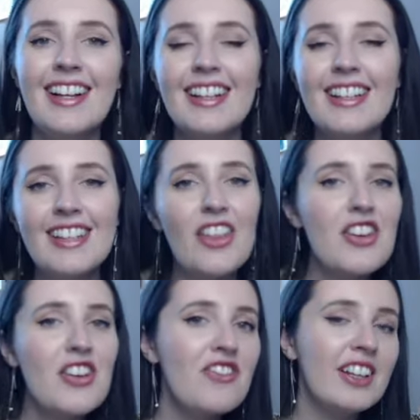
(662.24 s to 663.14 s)
Now that
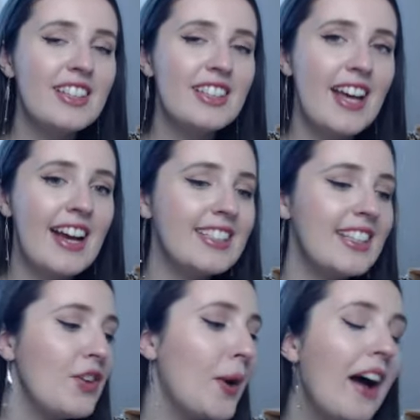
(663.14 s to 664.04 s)
you've read the text, if
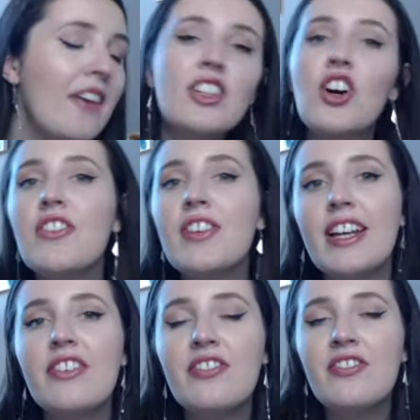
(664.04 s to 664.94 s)
you haven't
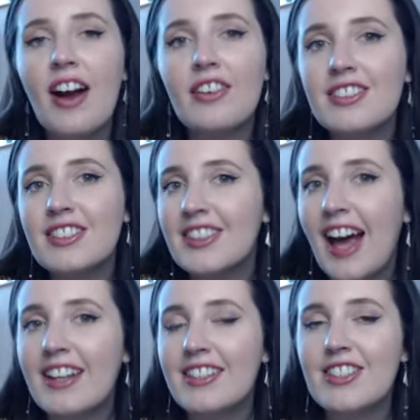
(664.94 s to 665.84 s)
already found the
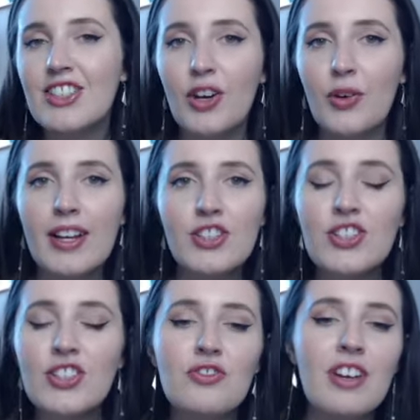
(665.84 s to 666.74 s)
answers to the
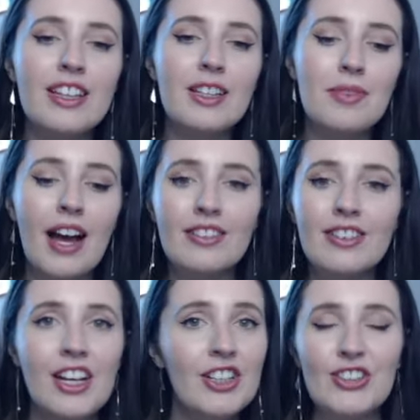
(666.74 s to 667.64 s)
questions and written them down,
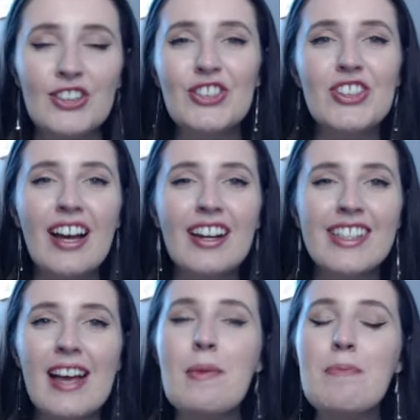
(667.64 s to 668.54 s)
do that, because I
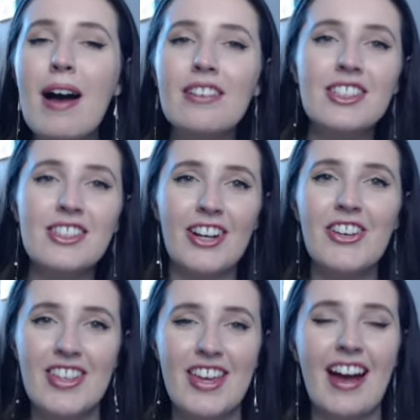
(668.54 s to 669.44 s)
am about to tell you
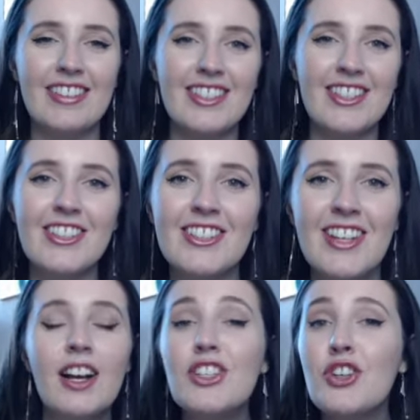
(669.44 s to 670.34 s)
the answers.
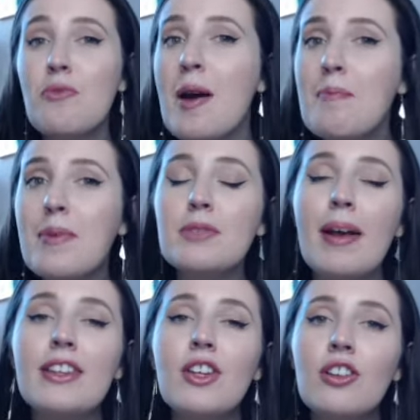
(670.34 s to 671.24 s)
So remember,
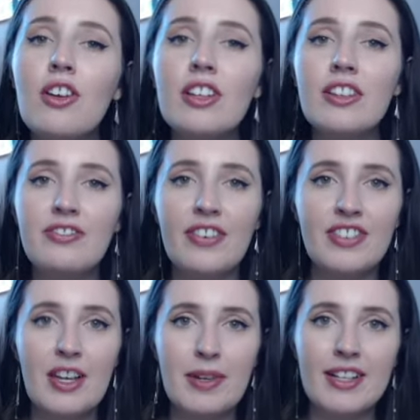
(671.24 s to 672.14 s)
spend no longer than
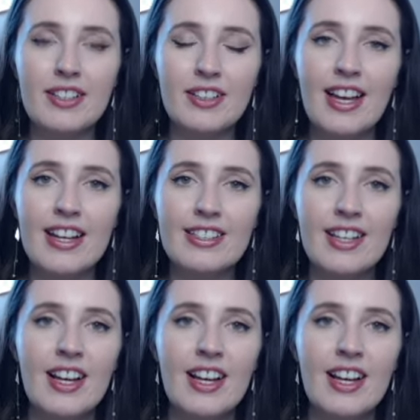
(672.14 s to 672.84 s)
15 minutes on this.